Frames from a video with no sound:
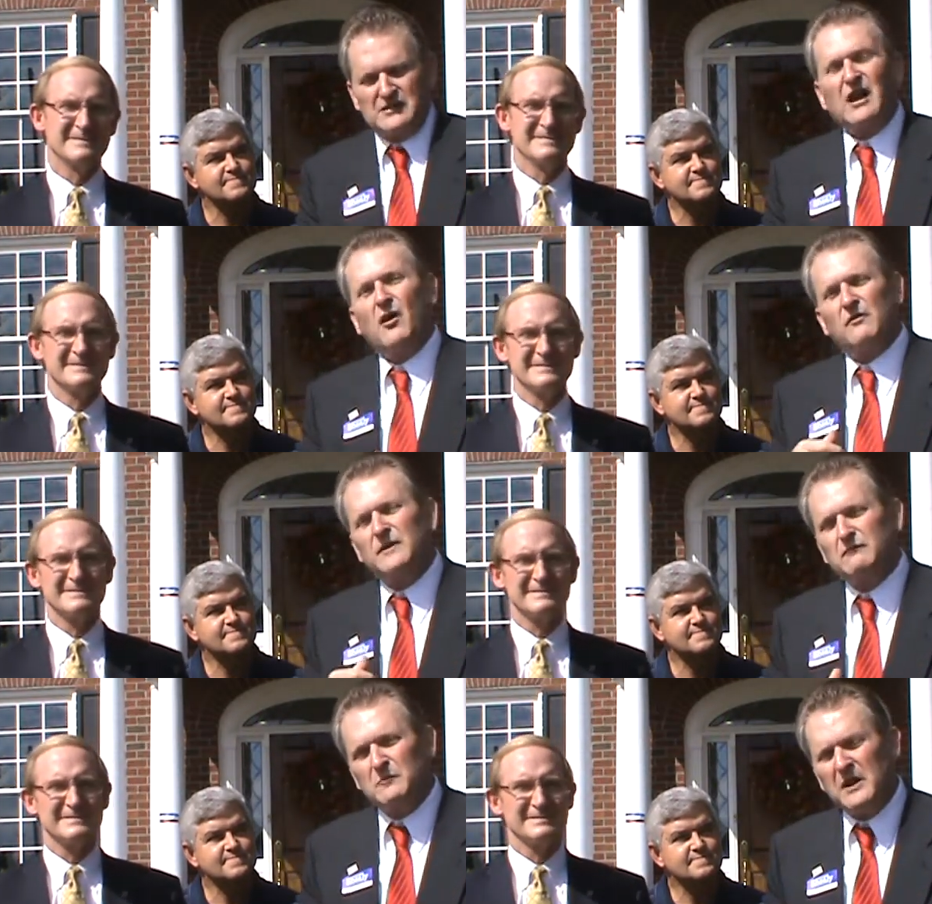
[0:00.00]
Speaker 1: It's called
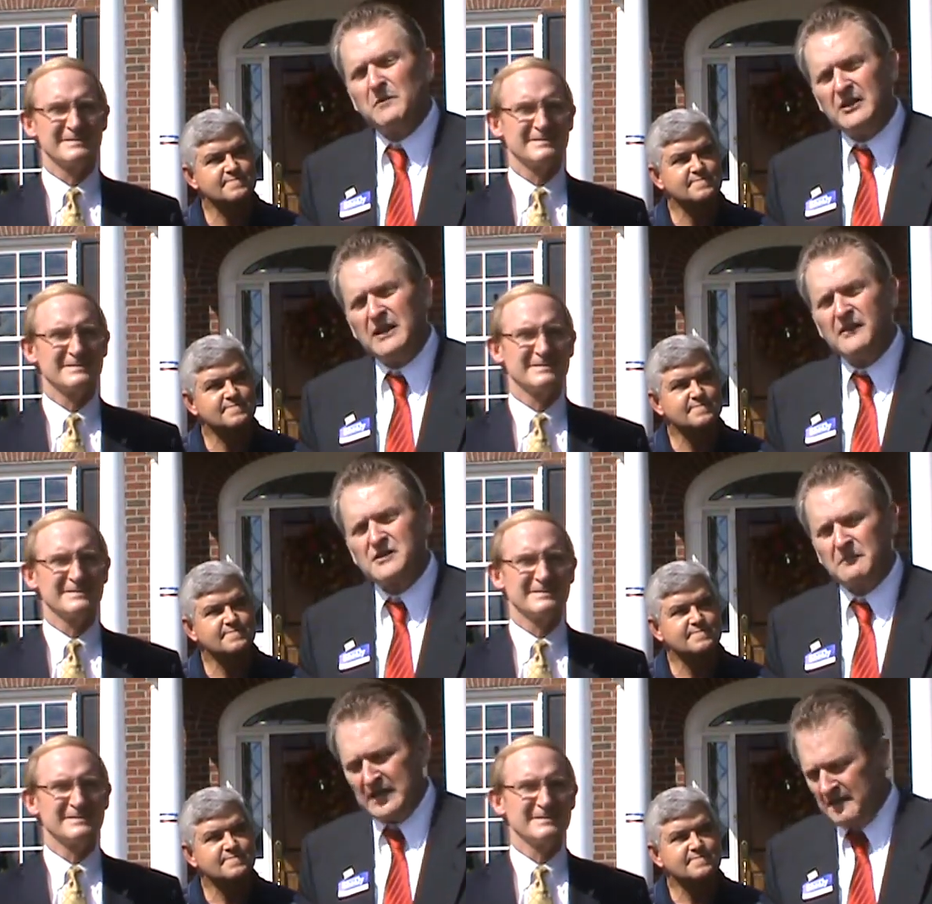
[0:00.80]
the Republican Adherence
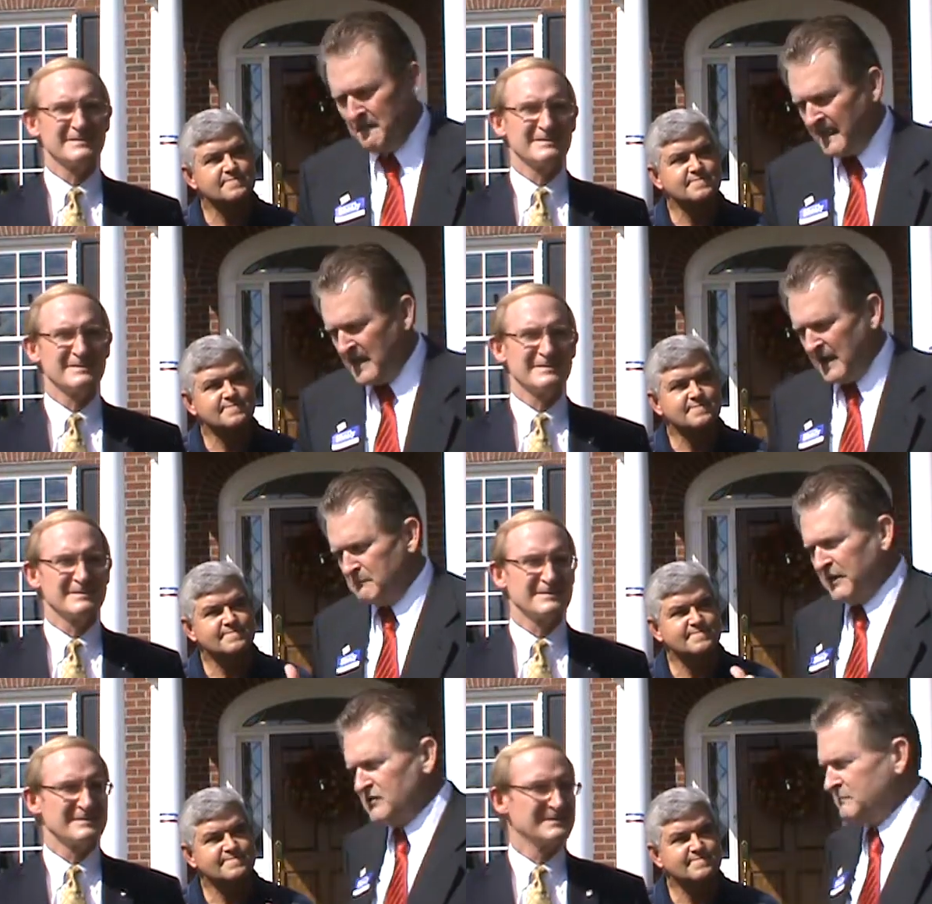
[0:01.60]
Committee,
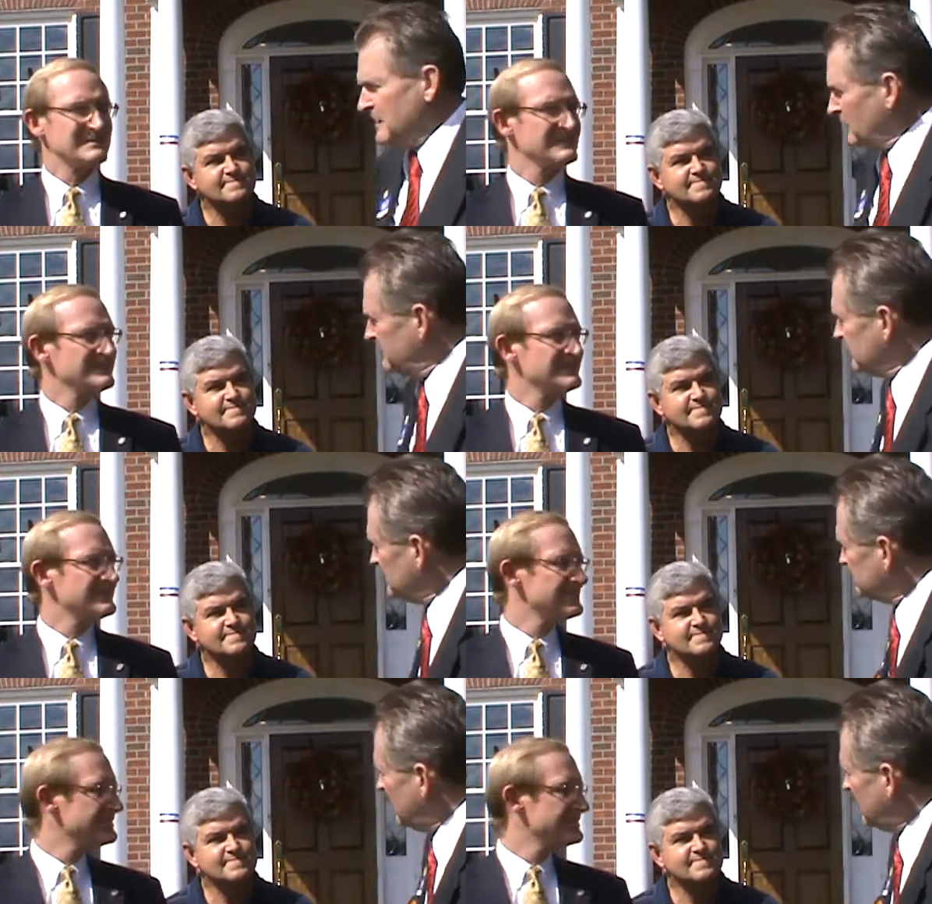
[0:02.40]
and Bill's a member. Bill, you want to